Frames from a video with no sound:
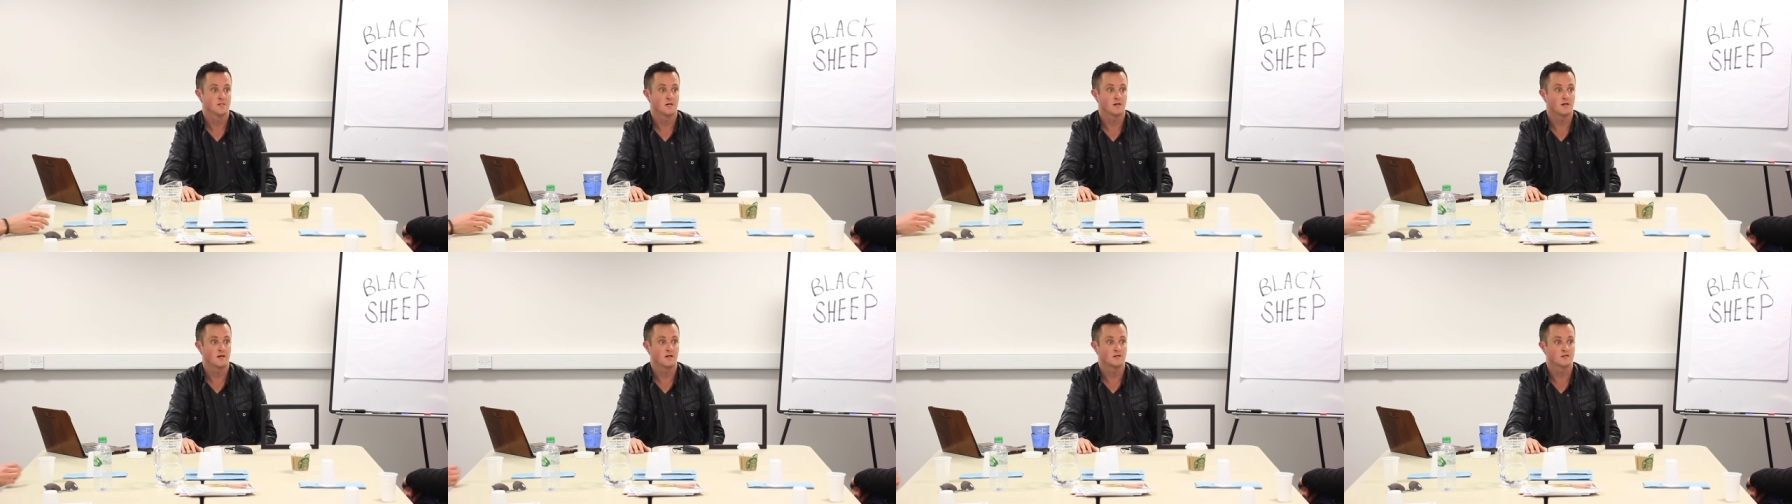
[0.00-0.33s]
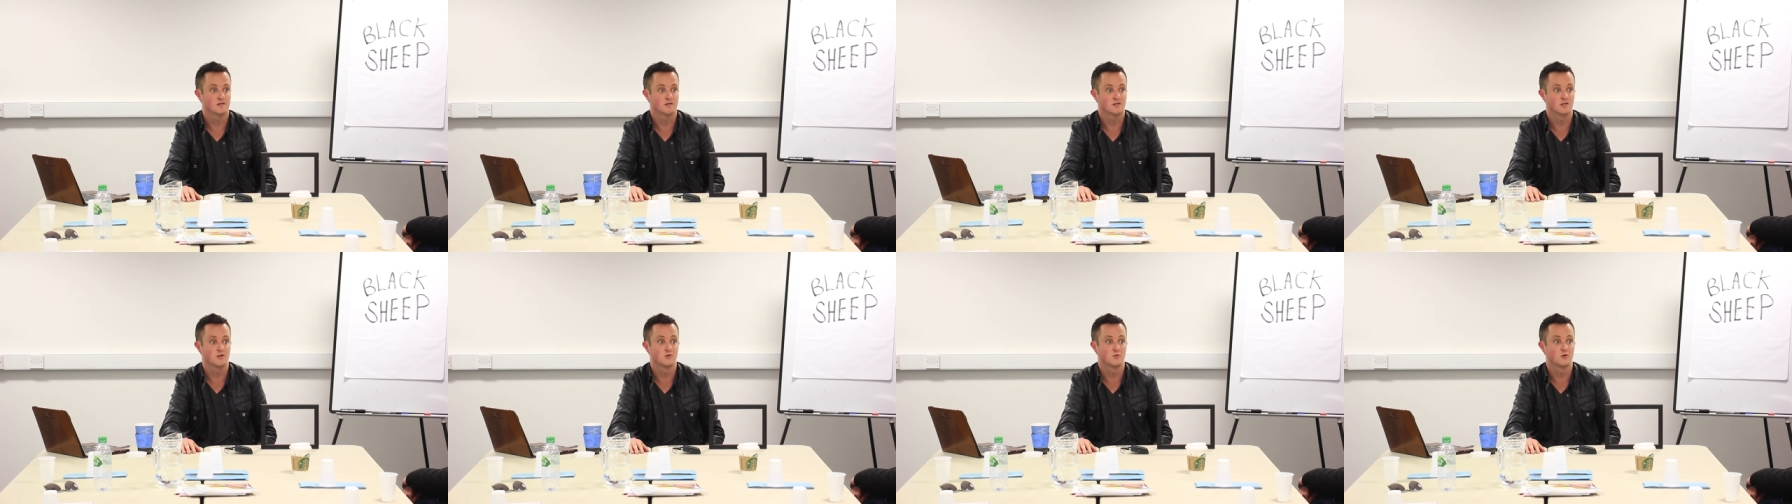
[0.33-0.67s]
Right? I'll
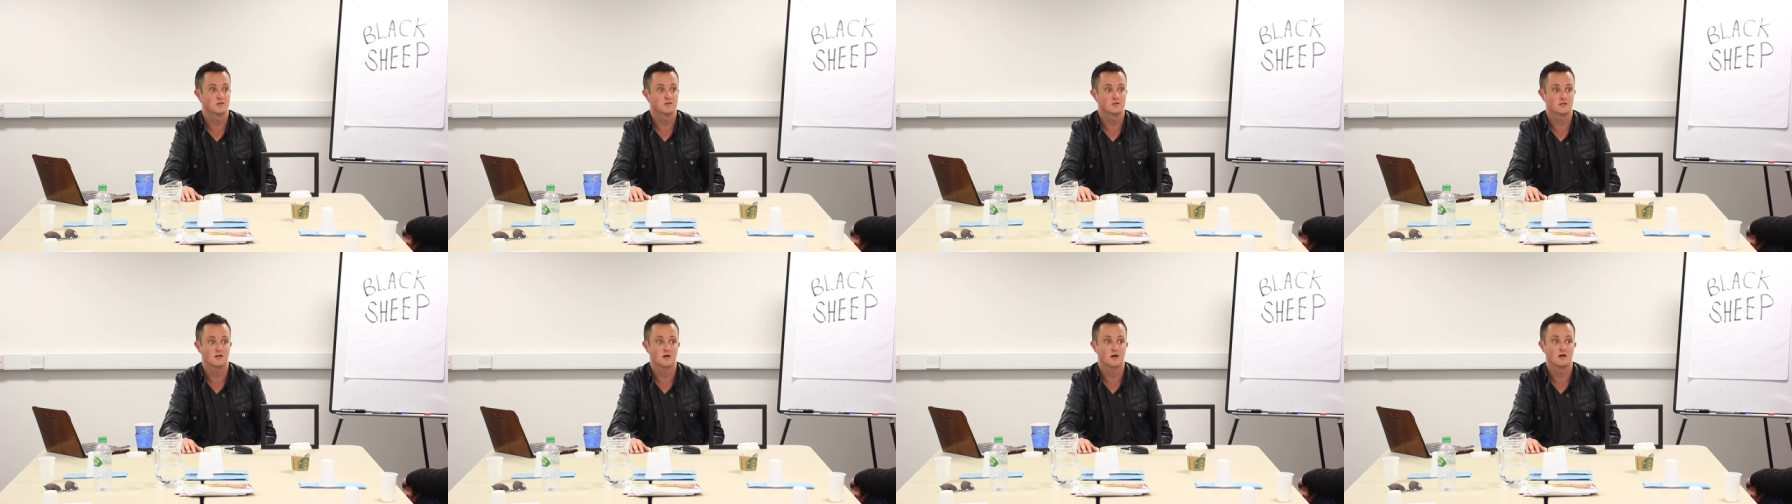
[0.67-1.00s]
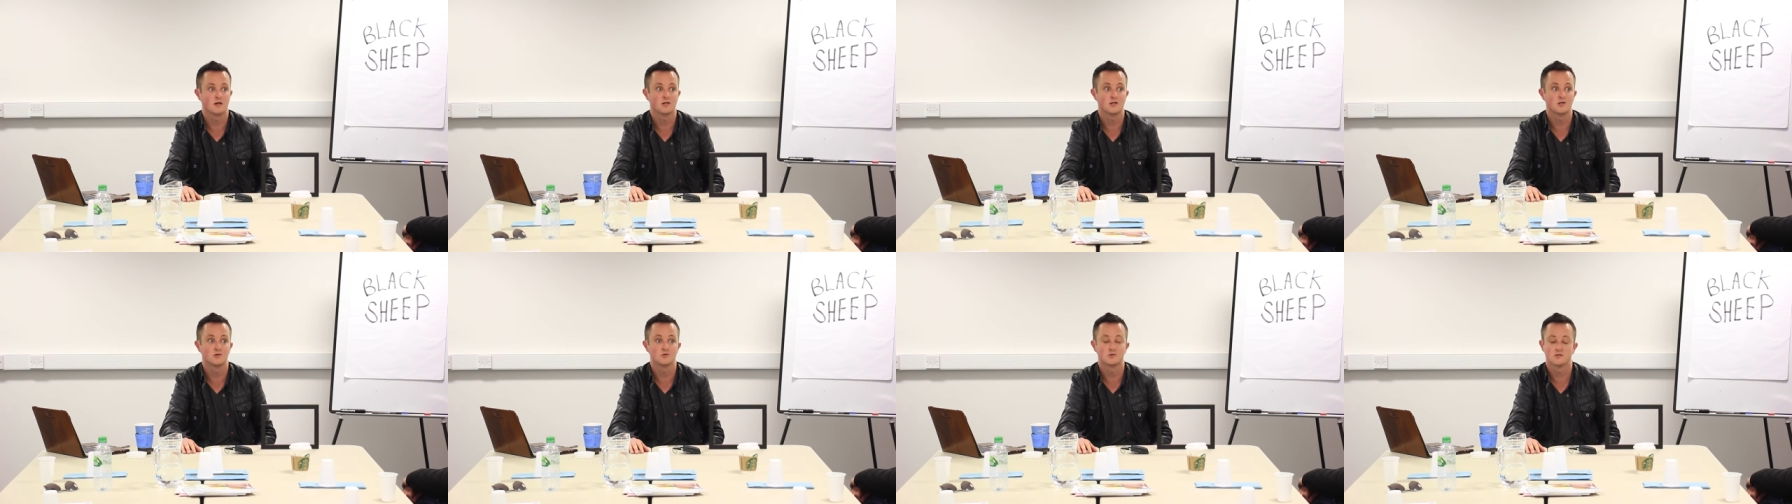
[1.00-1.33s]
see you on
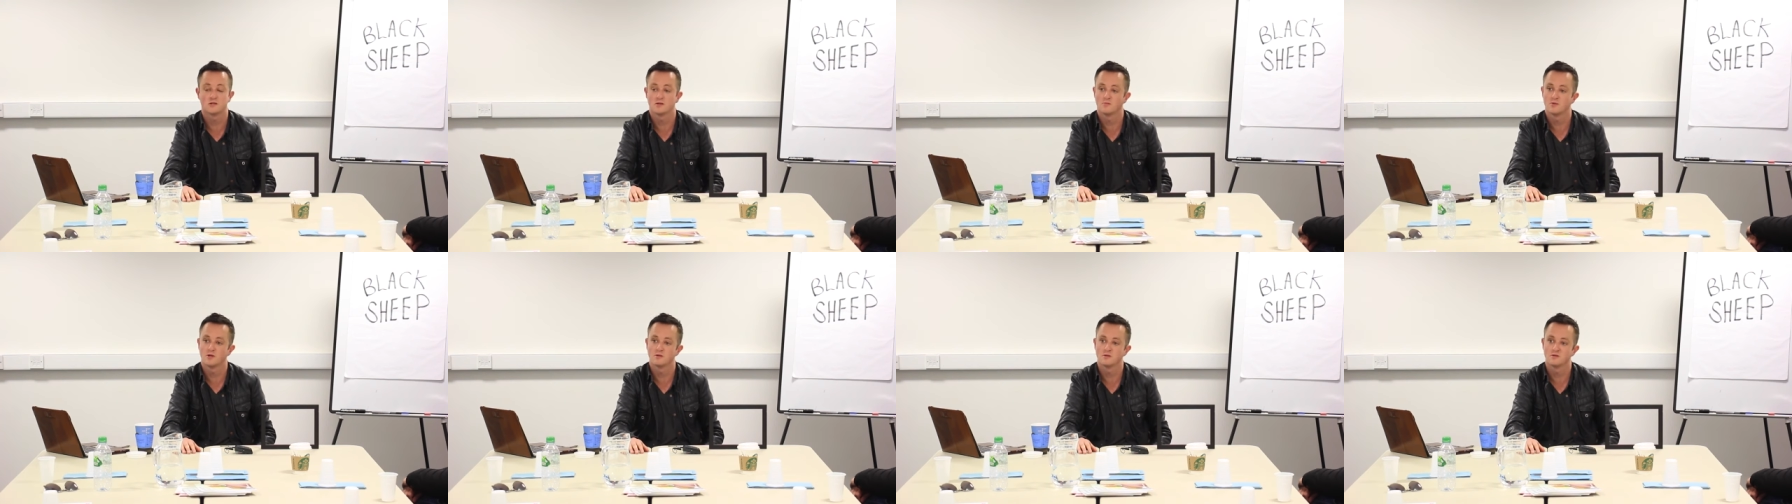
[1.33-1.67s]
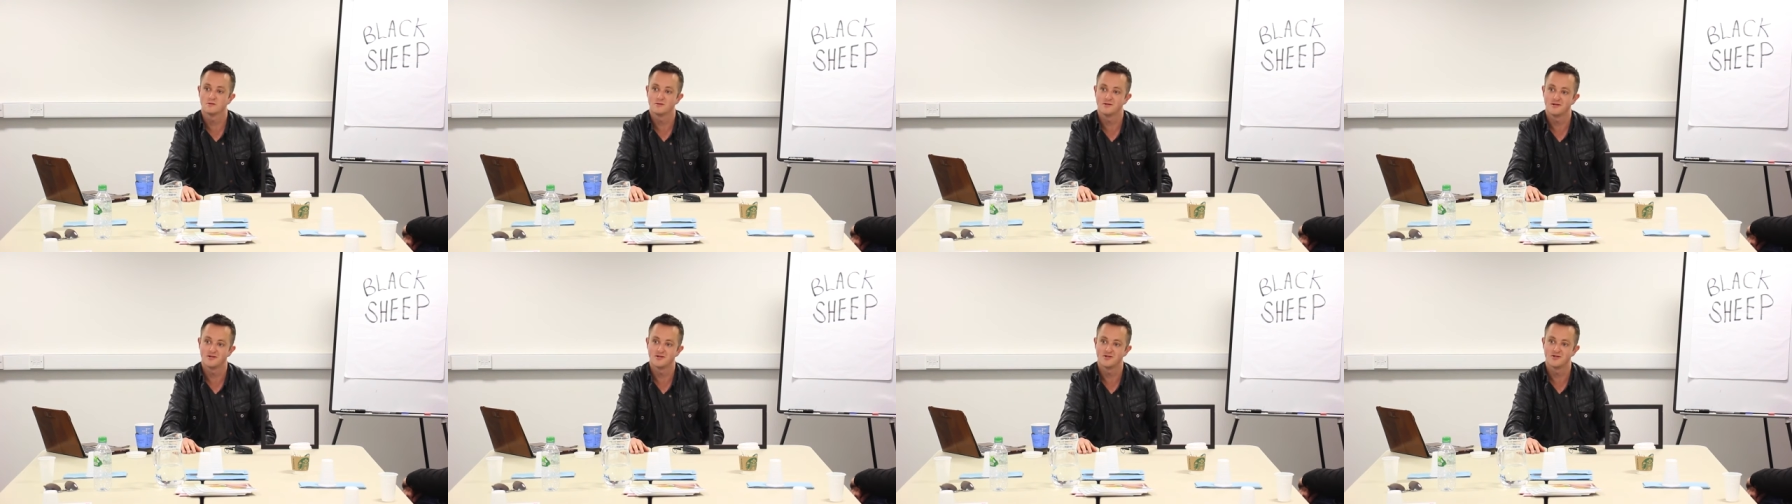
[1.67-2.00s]
Sky News
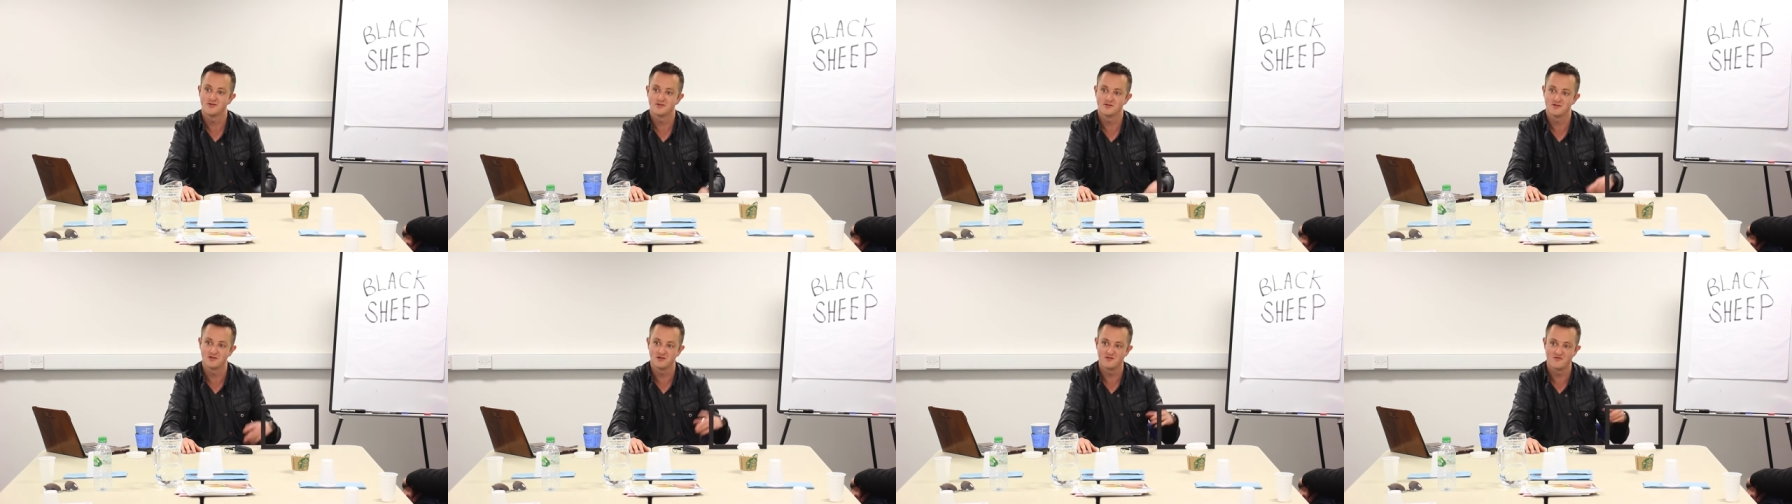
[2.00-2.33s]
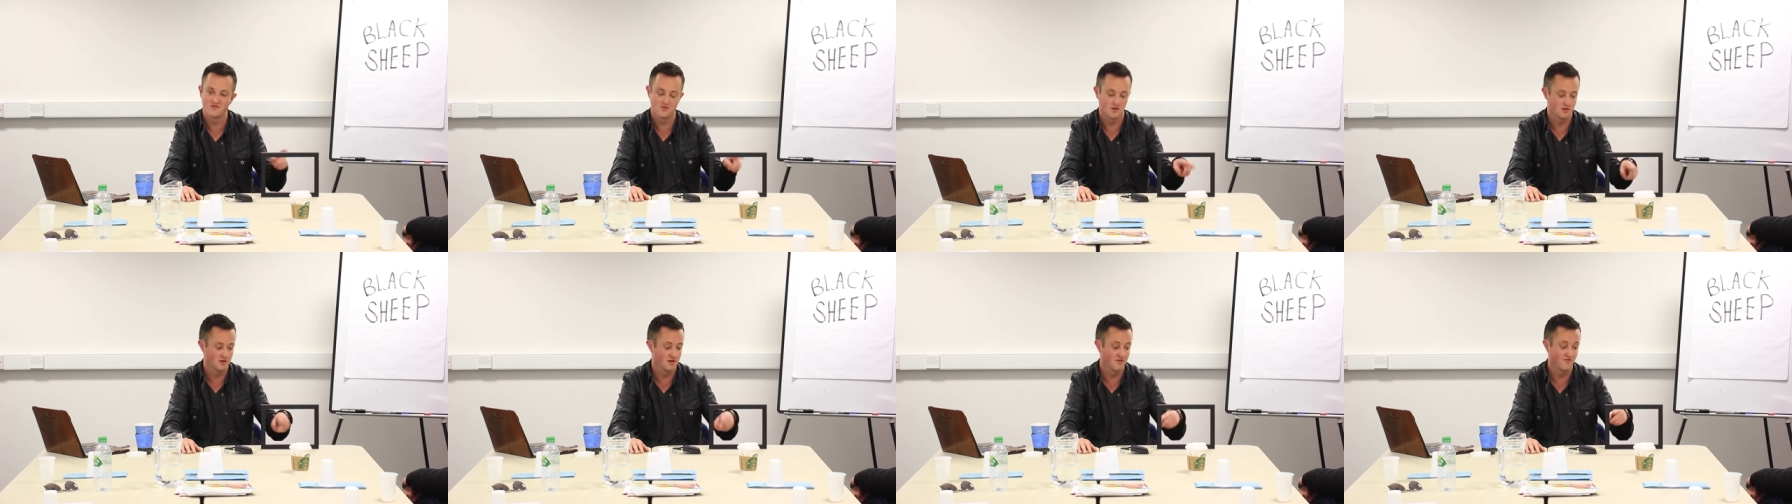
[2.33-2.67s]
tomorrow, and you'll,
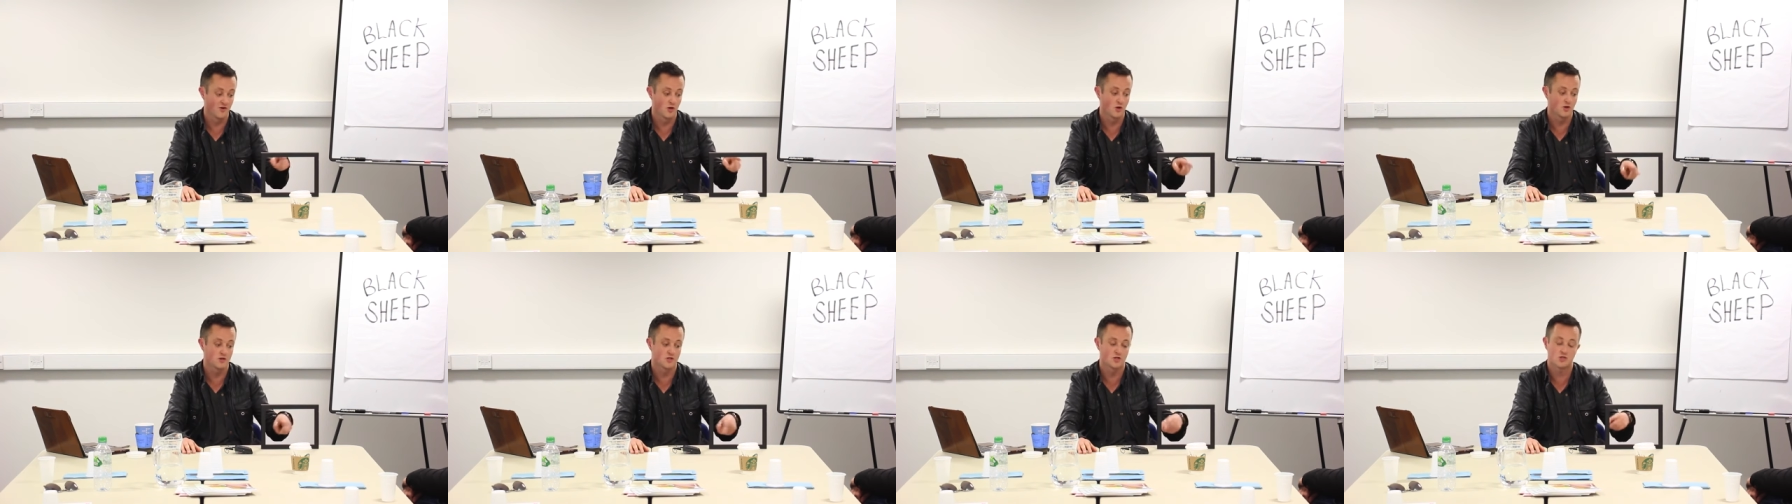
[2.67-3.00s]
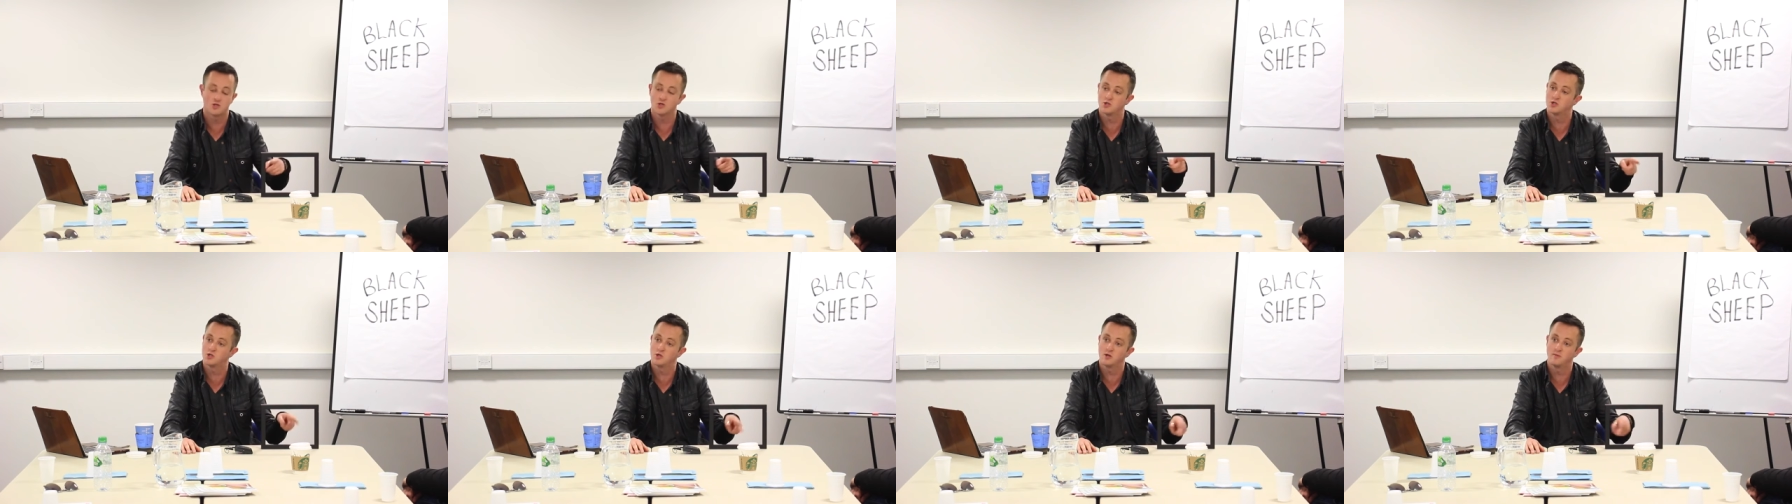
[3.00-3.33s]
you'll, have, you'll have,
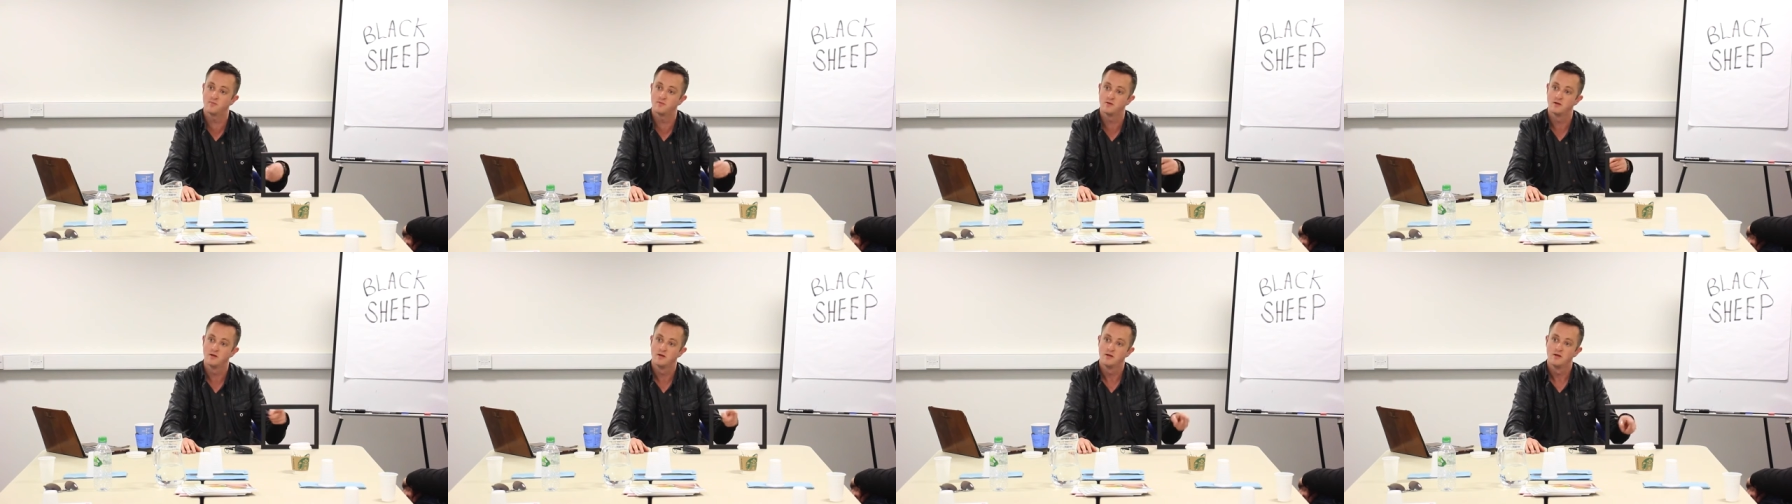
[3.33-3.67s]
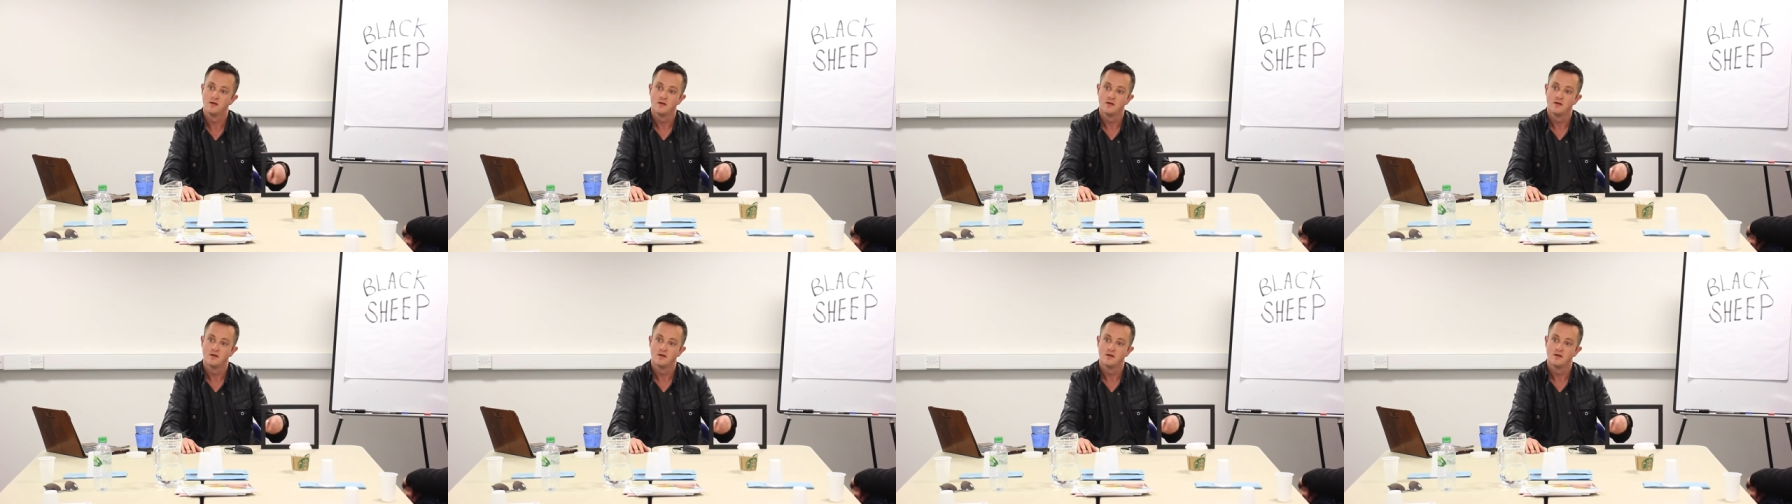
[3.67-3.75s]
lost your job.